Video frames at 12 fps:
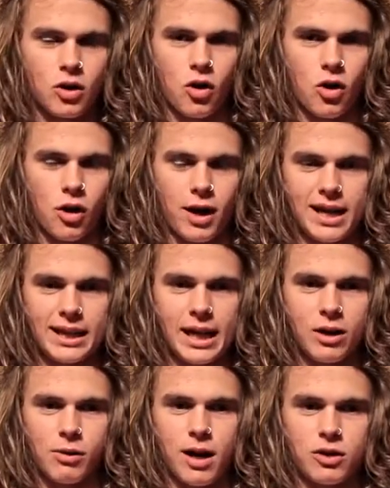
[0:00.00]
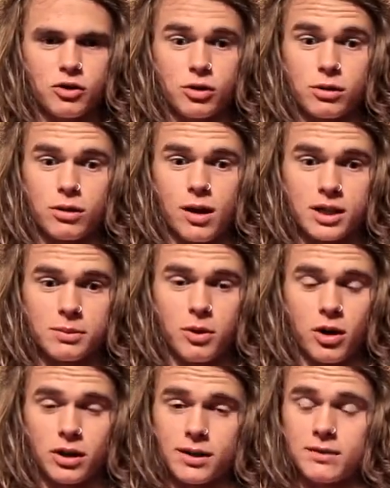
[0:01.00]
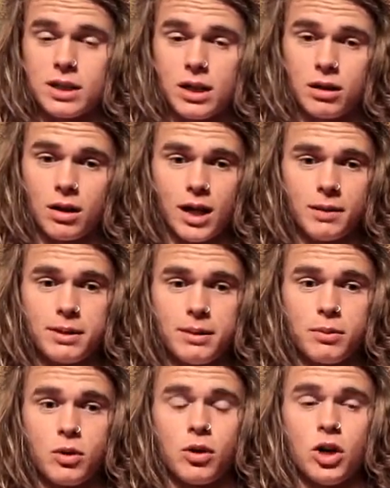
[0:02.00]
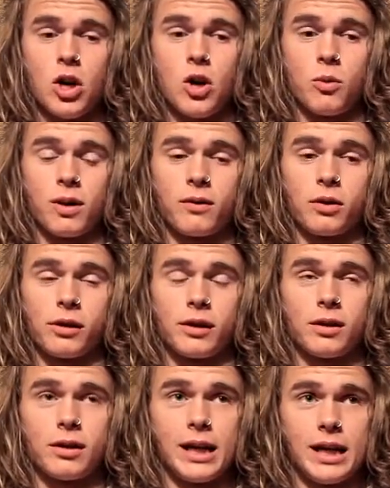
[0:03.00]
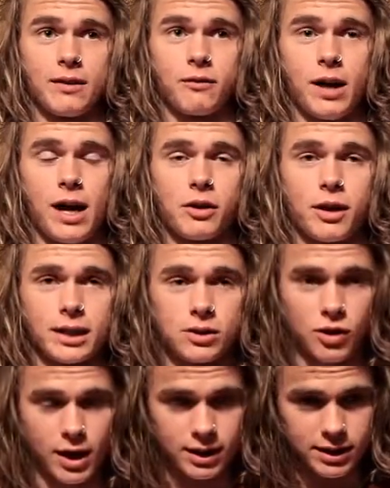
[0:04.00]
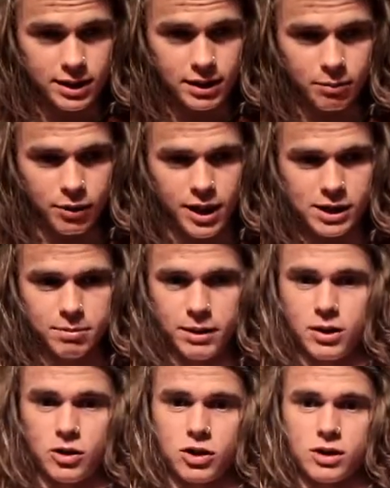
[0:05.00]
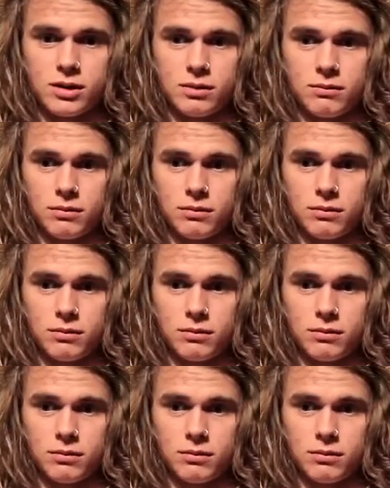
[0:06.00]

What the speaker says: or anything around your crossbar, because I've seen a lot of people, whenever they're landing flat, they're trying to decompress, but they're just